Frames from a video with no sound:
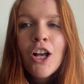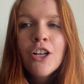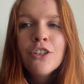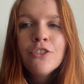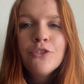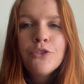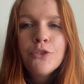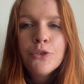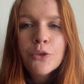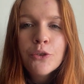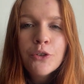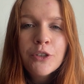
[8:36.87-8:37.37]

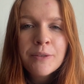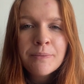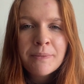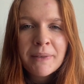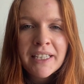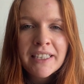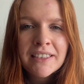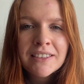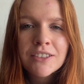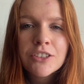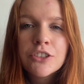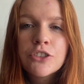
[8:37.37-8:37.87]
Doen
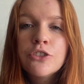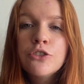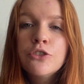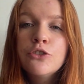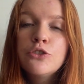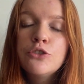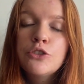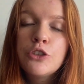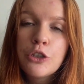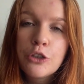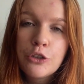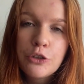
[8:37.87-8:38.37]
means
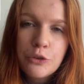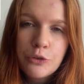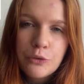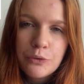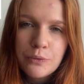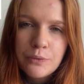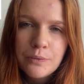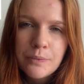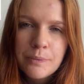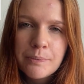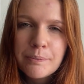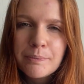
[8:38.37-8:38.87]
to do.
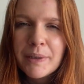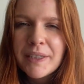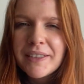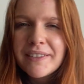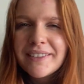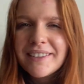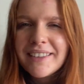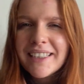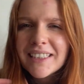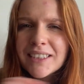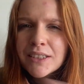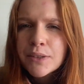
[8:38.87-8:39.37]

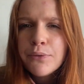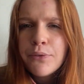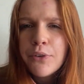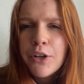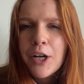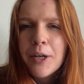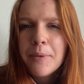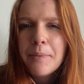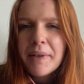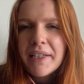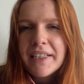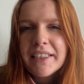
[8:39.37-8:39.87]
But this verb